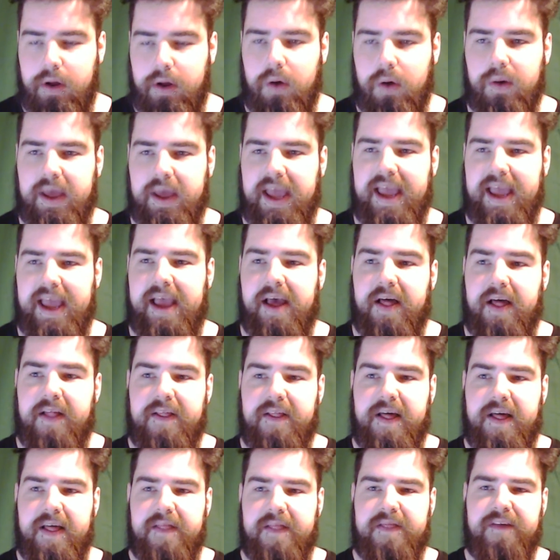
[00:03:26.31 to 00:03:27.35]
Okay,
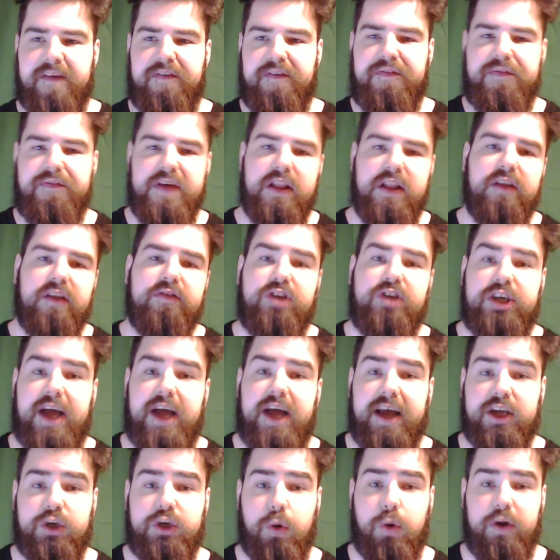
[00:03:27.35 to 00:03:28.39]
the feel of
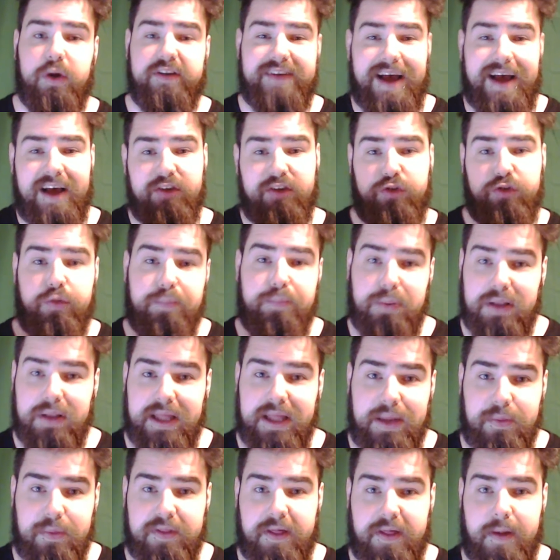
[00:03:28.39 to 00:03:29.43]
Jack Joyce as you
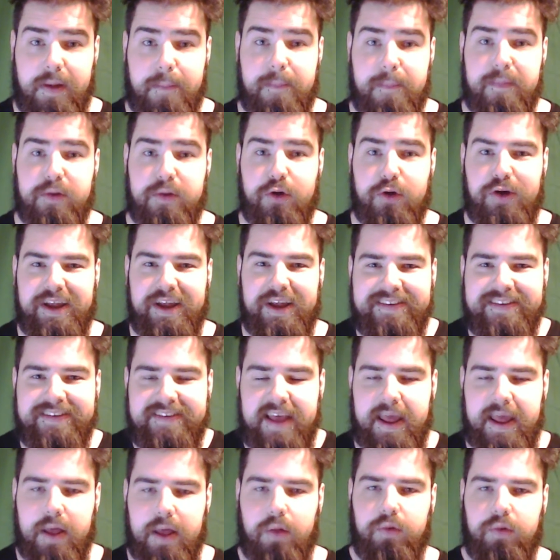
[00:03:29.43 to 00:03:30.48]
play with him, you can
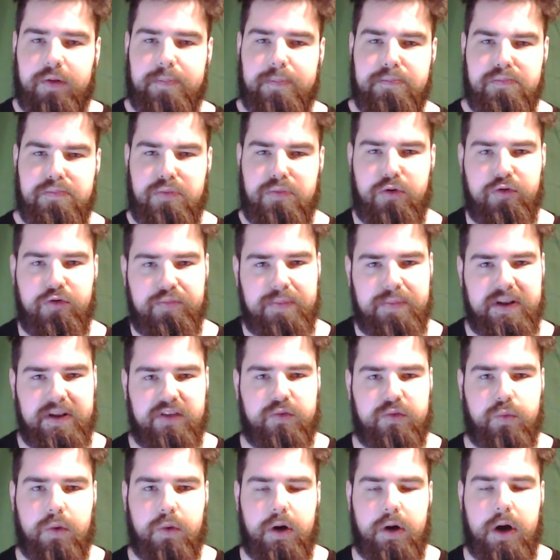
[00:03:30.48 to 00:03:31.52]
tell
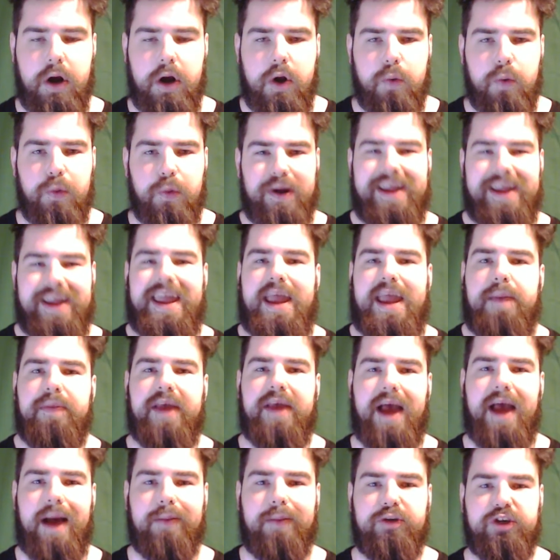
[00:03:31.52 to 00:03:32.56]
movements were game
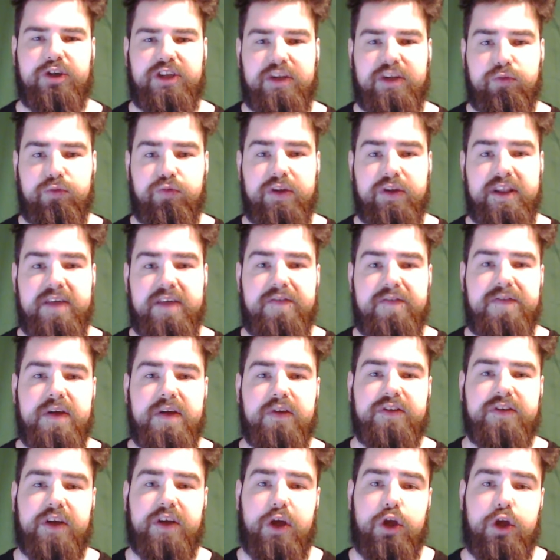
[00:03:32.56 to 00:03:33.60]
captured. He really
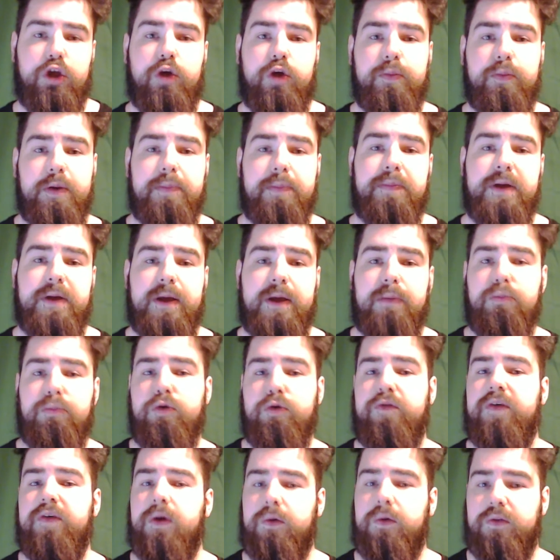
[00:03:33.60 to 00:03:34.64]
feels like a human being
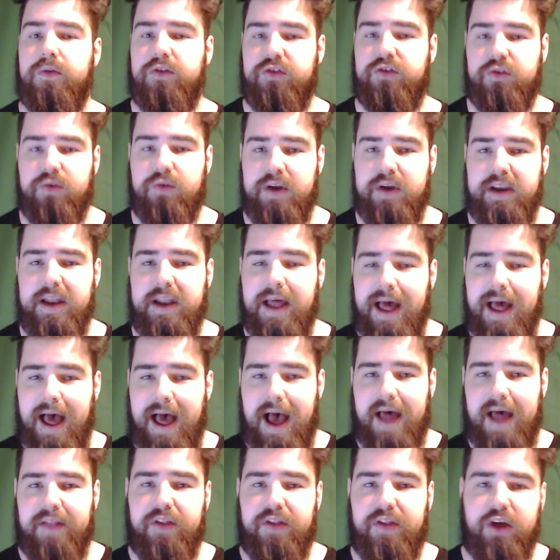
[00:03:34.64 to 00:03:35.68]
moving on the screen,
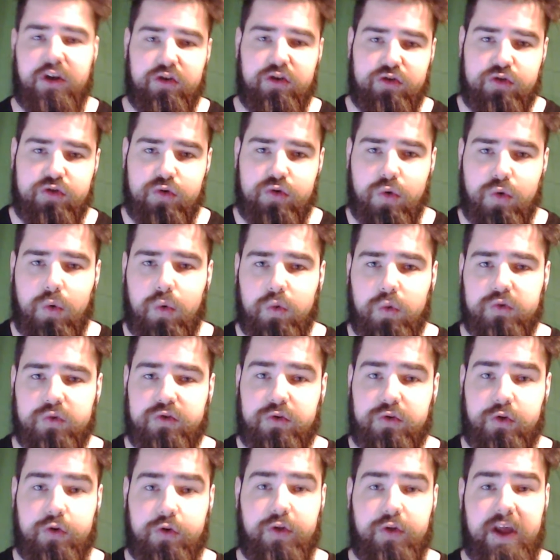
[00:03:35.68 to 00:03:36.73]
and the controls
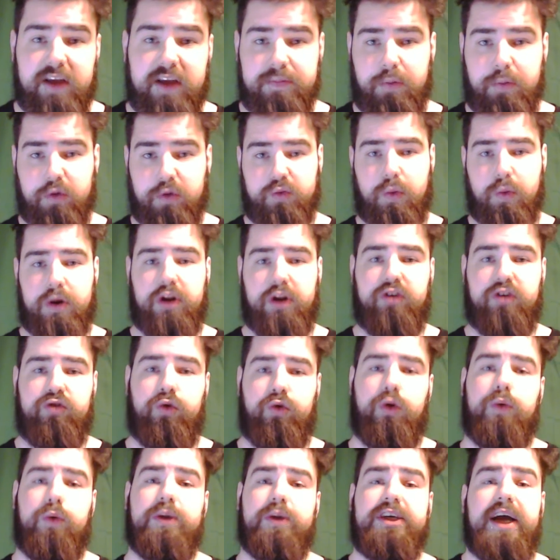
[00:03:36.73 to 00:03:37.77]
through the Xbox One
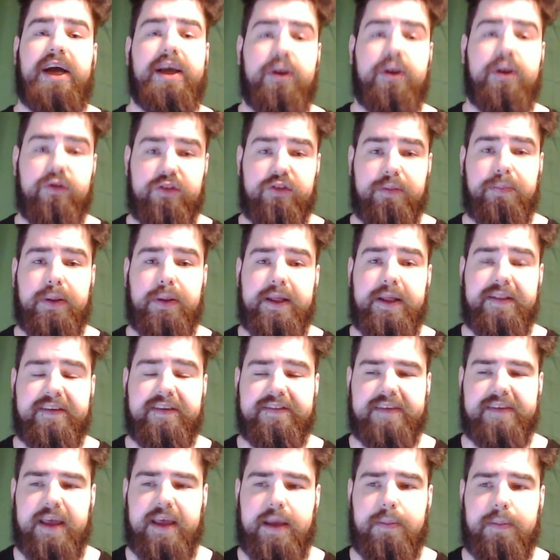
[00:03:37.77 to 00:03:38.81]
controller, which I used to play
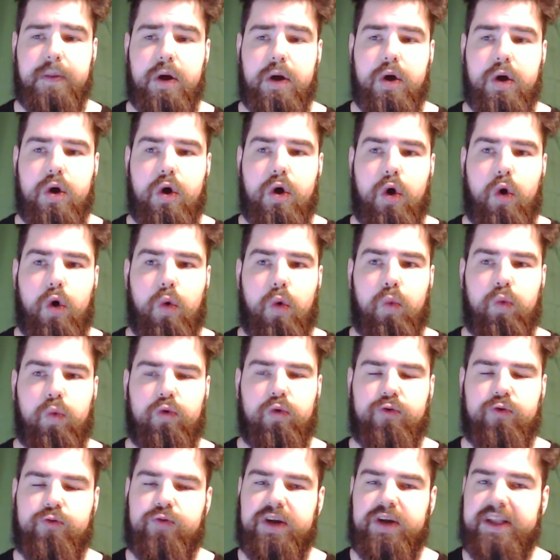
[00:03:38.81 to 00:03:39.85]
this game, were
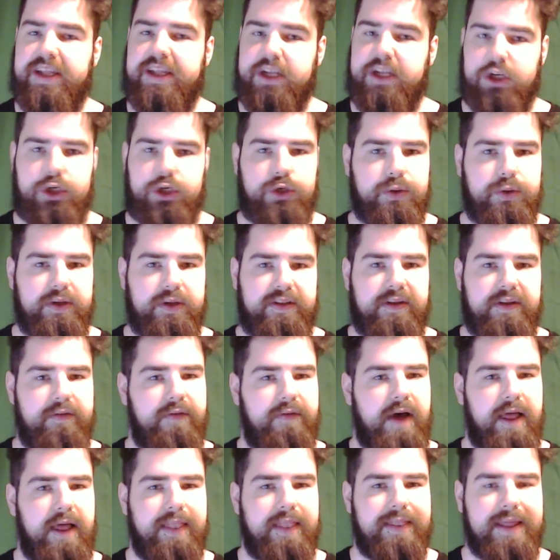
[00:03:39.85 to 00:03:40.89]
really intuitive.
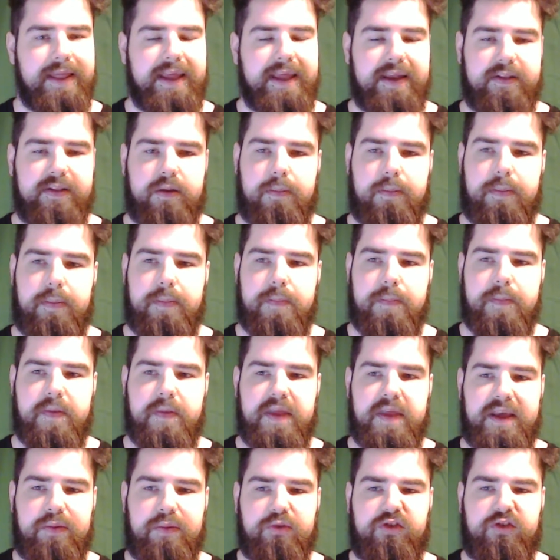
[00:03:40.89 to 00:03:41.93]
I liked them.
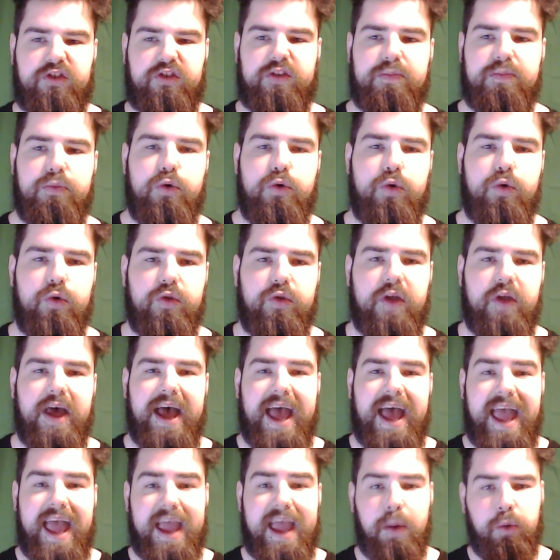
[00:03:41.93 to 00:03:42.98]
He was smooth.
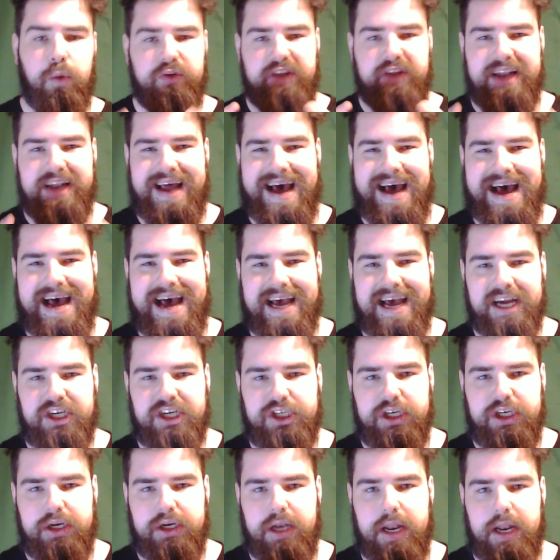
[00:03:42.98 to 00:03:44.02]
It was an
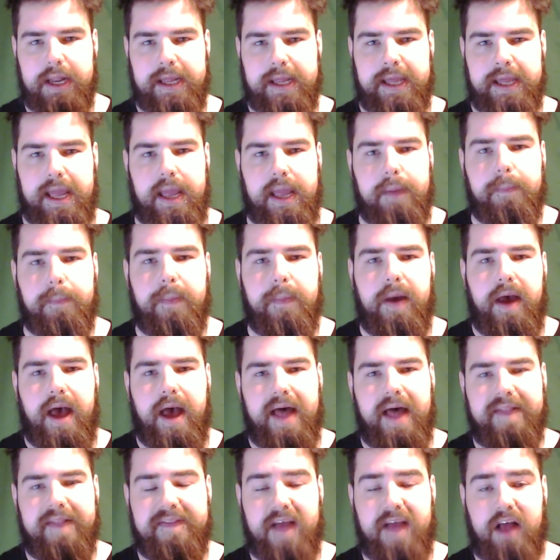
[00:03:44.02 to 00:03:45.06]
action game,
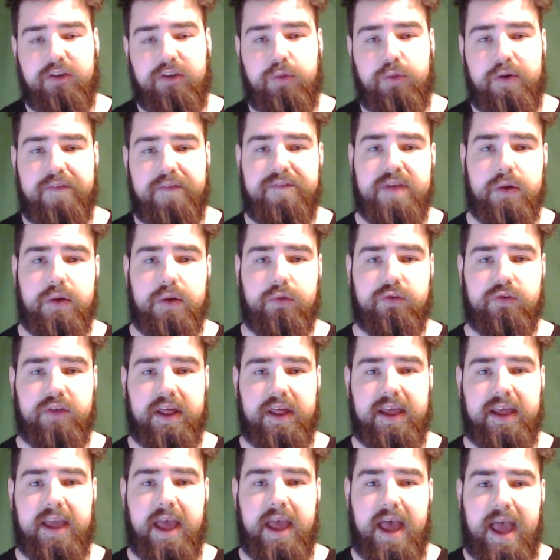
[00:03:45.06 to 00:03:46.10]
and that's what it feels
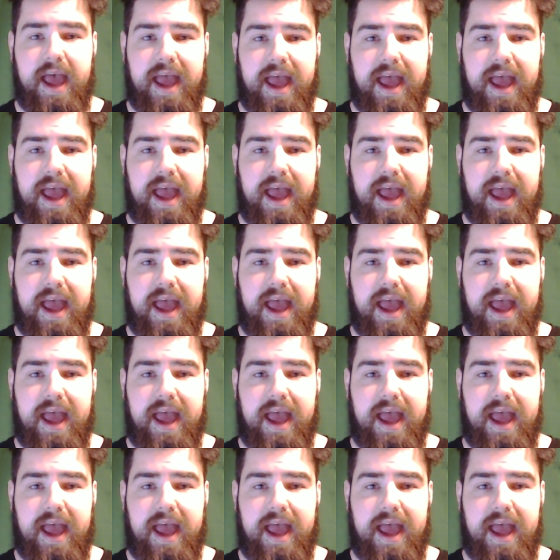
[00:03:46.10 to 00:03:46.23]
like.